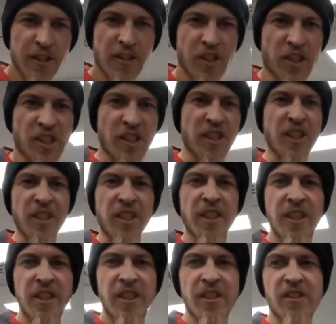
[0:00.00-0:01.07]
dunna,
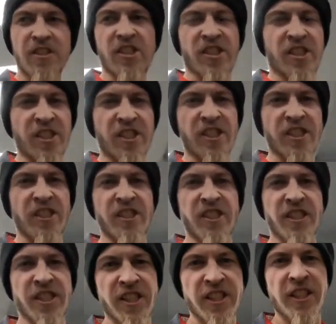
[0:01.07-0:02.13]
dunna, dunna,
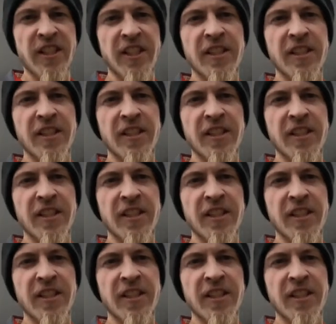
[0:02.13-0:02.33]
dunna.